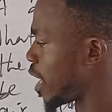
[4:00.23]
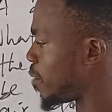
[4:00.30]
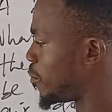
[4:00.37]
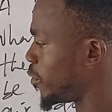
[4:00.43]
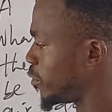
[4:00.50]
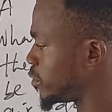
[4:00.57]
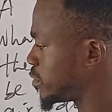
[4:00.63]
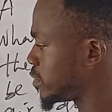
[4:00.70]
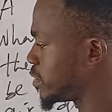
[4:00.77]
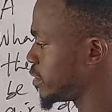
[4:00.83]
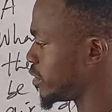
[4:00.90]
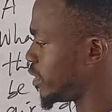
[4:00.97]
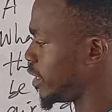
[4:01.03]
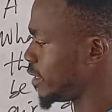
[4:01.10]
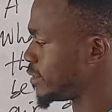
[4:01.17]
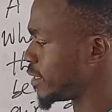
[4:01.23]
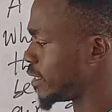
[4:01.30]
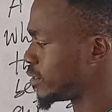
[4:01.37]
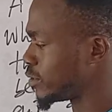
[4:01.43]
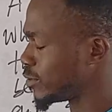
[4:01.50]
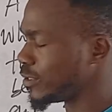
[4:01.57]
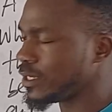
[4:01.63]
are both
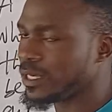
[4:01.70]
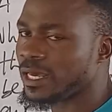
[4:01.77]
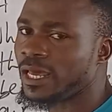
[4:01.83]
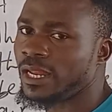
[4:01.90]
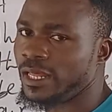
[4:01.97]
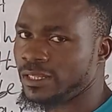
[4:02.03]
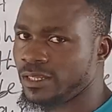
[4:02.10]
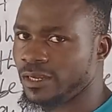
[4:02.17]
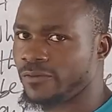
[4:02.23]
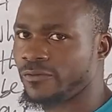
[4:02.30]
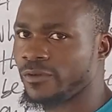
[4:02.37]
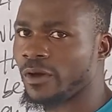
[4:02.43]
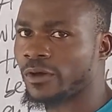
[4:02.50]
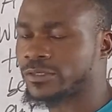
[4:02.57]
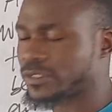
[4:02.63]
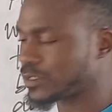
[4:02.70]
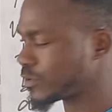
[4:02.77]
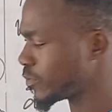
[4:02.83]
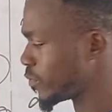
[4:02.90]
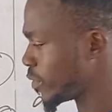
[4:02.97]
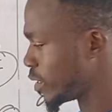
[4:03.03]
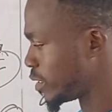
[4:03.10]
related to the electric flux,